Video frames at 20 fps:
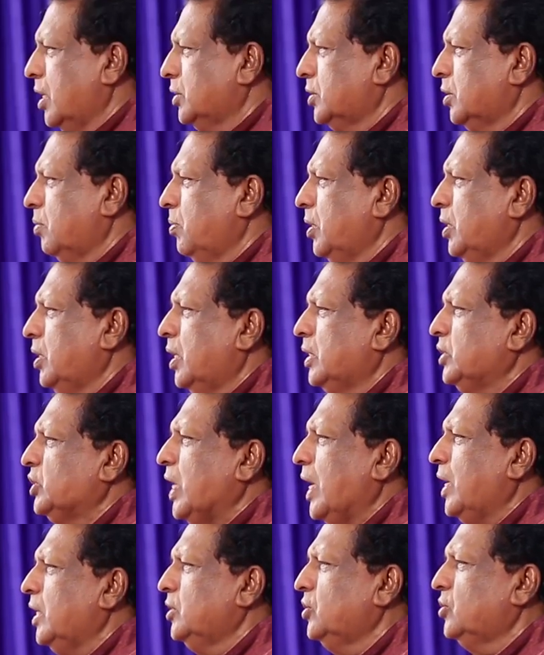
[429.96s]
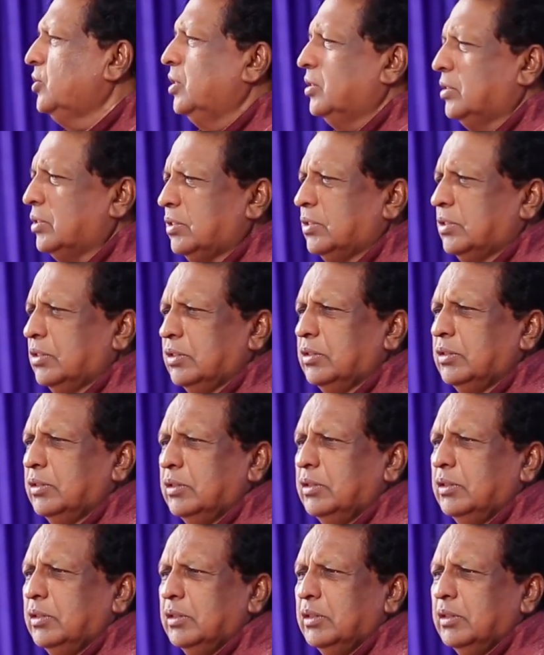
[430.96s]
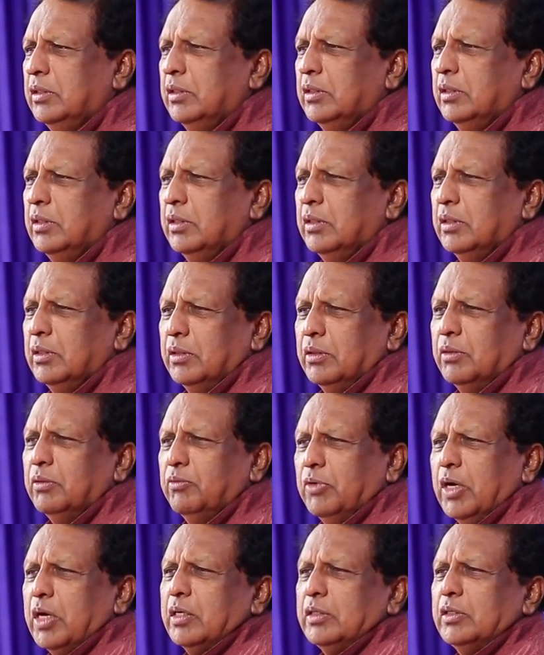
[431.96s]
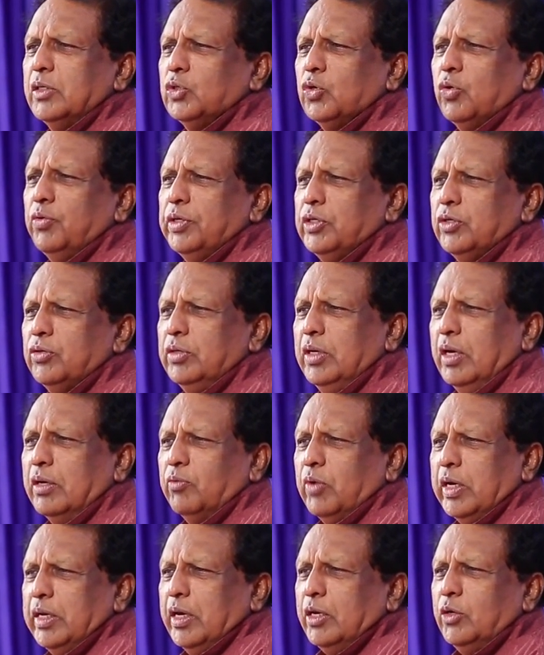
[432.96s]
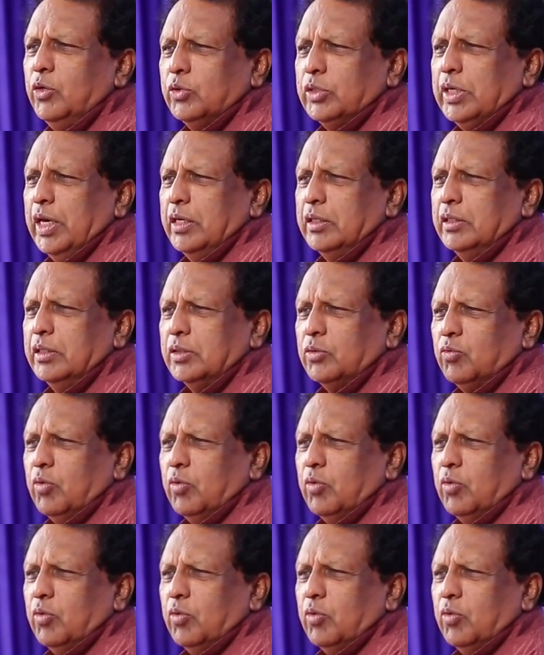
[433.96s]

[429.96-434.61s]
Assembly and challenge this. Where is the Soviet Union? Why are you saying this?